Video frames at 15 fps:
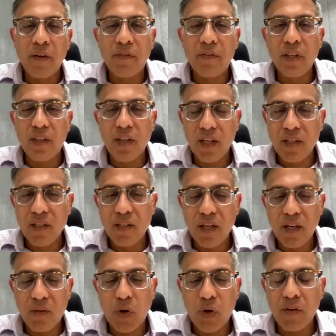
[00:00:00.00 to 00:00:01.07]
of the themes
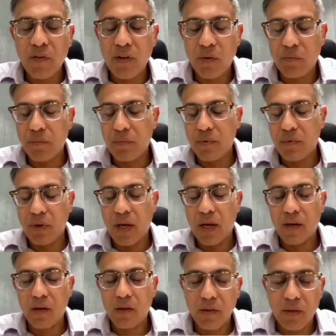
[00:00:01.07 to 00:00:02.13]

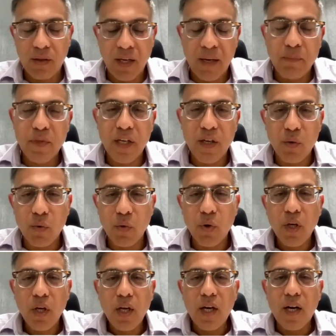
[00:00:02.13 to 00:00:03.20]
that you
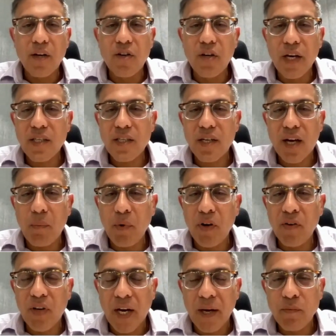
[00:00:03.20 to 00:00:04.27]
addressed a couple
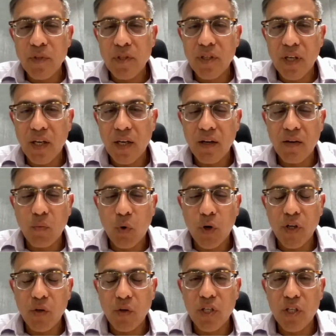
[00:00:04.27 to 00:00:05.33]
of times in
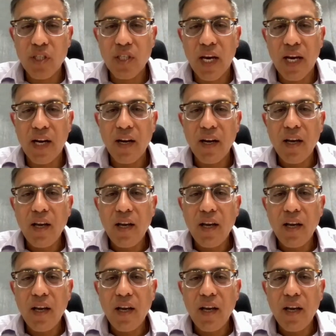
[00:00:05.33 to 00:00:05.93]
what you just said,